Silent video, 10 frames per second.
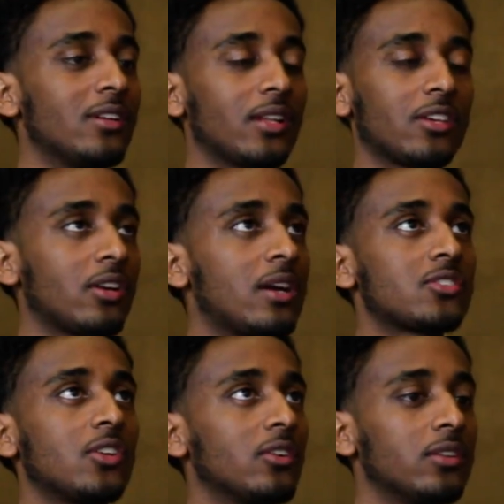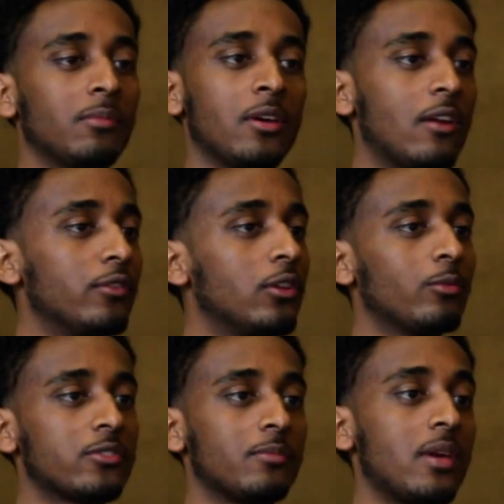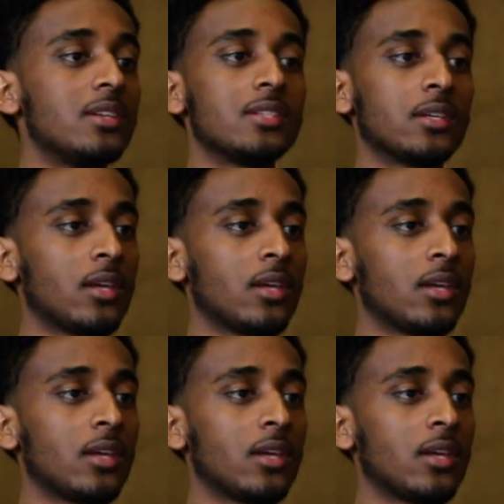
And they're like, you guys killed it, man. Everything was amazing.